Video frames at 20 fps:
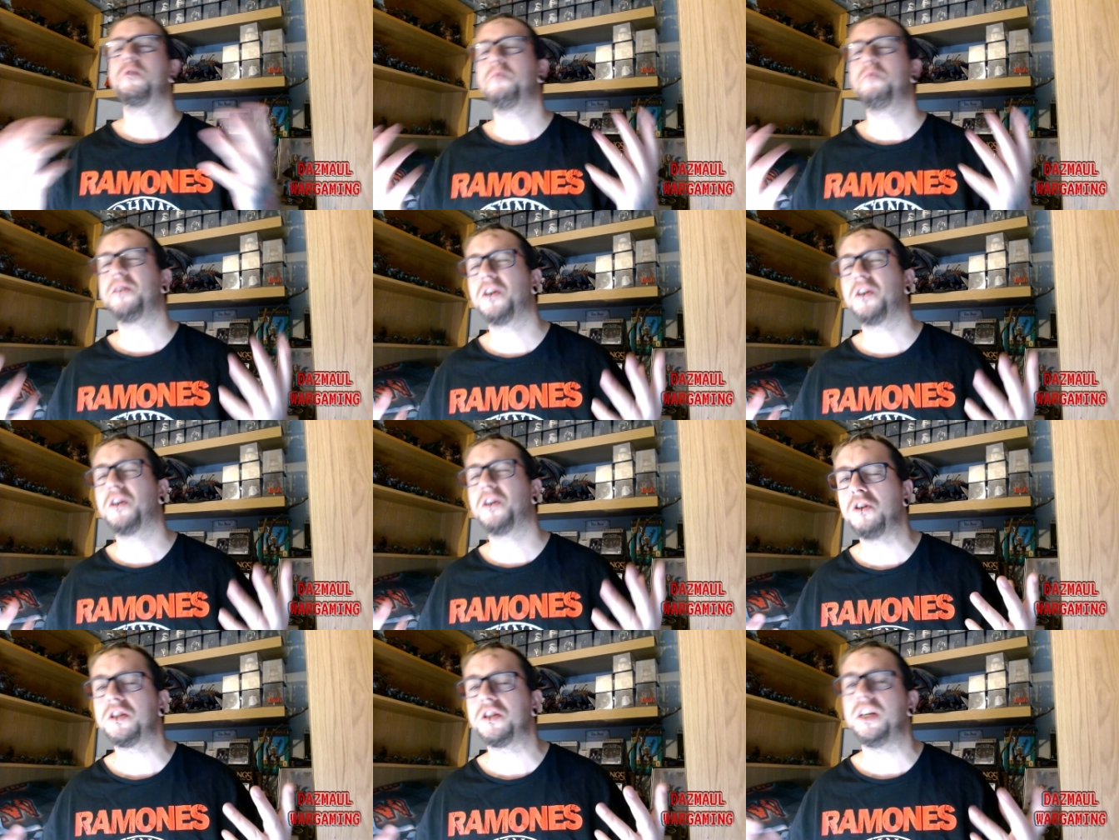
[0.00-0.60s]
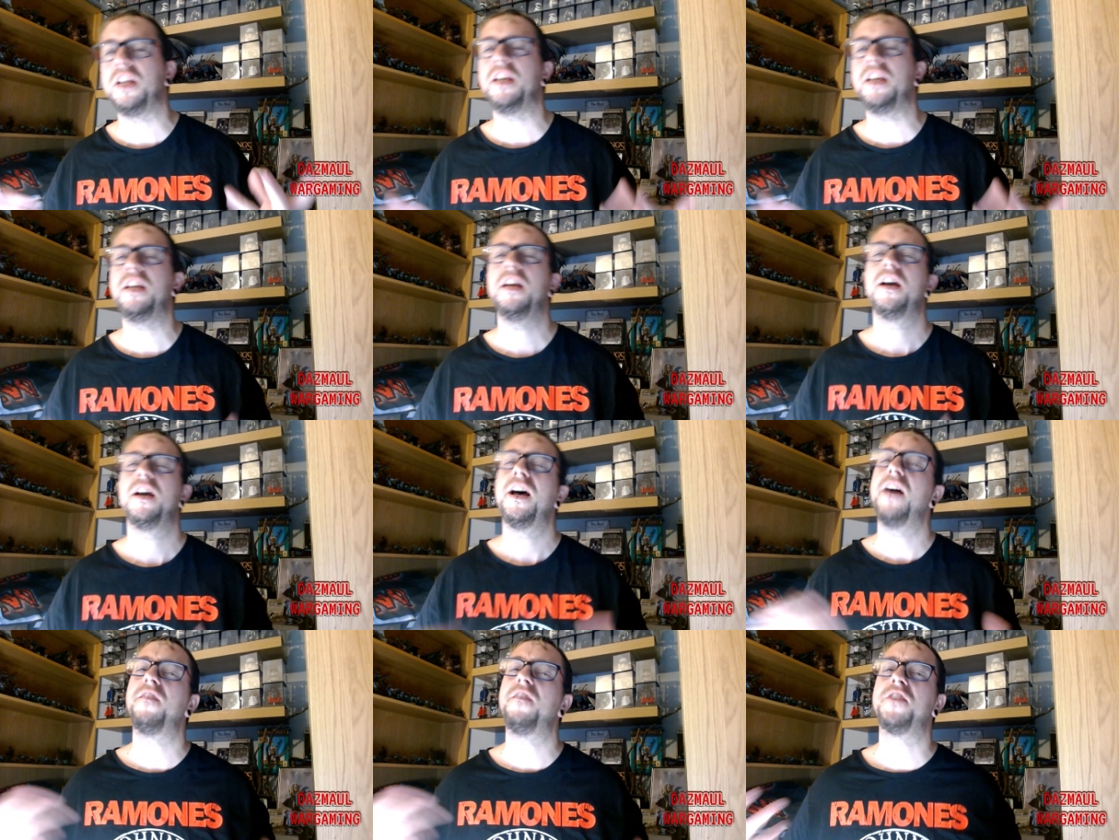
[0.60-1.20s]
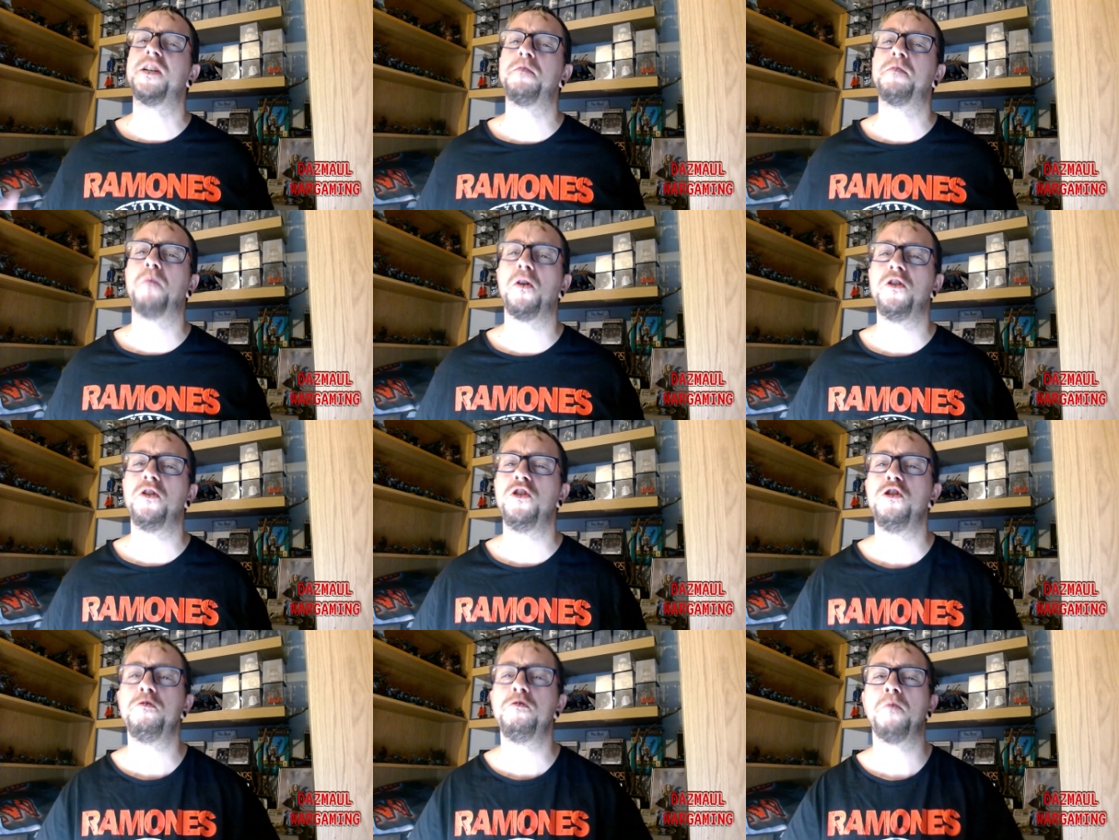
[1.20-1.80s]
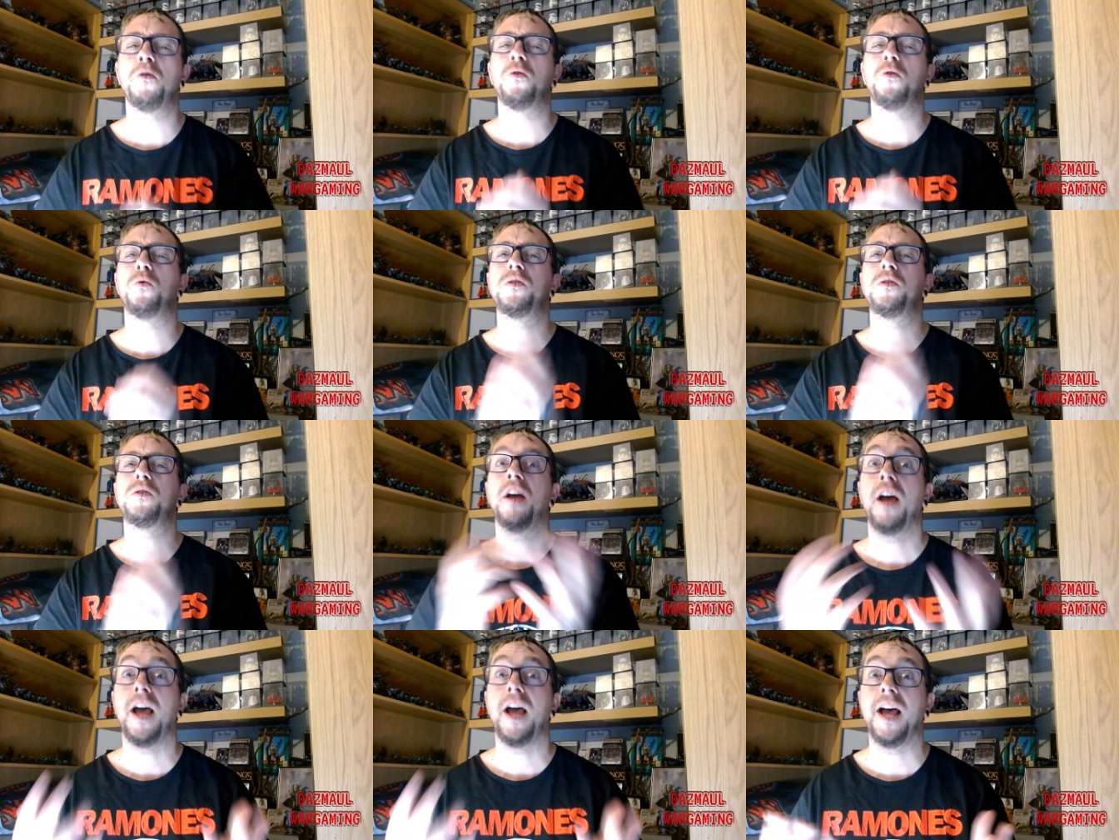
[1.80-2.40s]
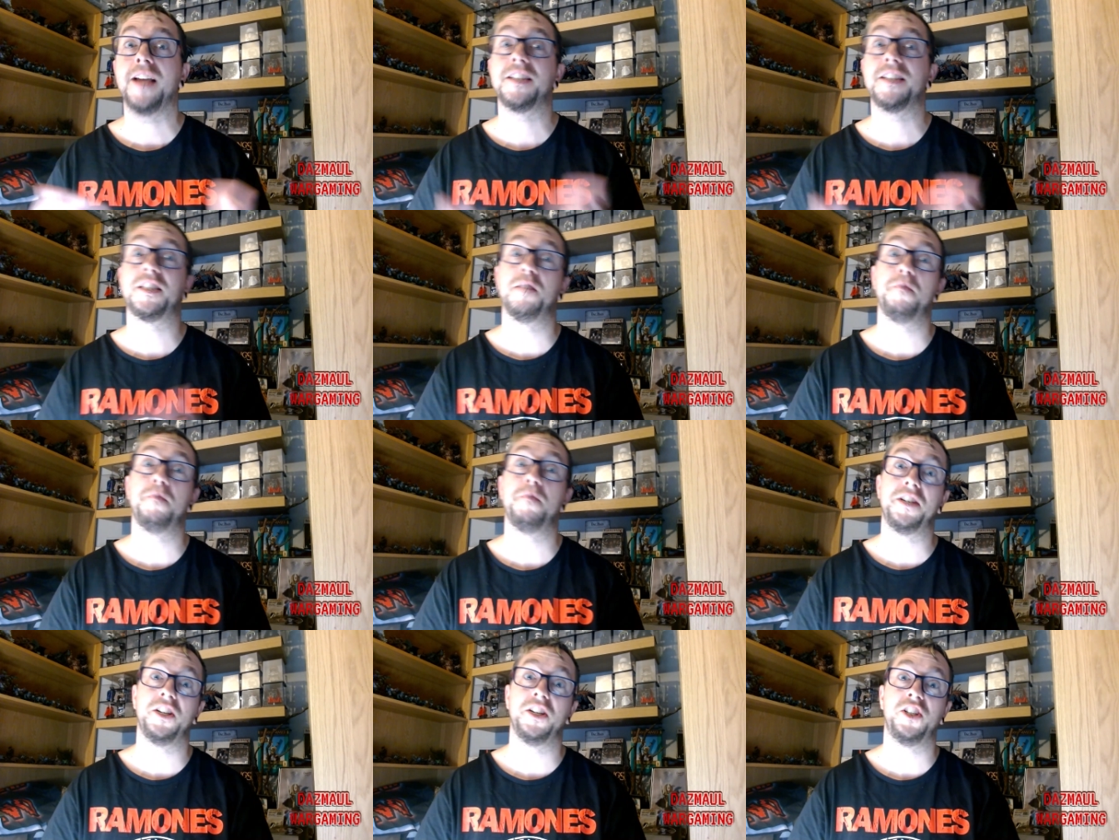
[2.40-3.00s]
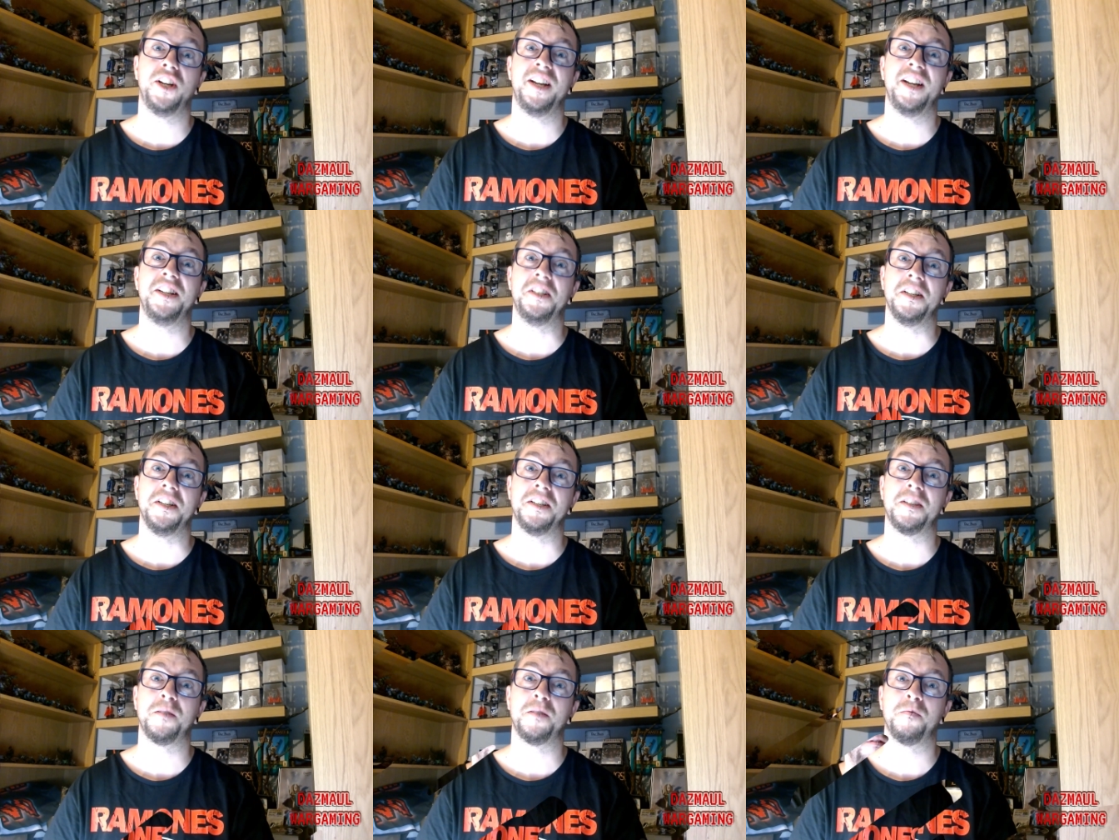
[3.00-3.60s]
costly, having to buy new models as the meta changes.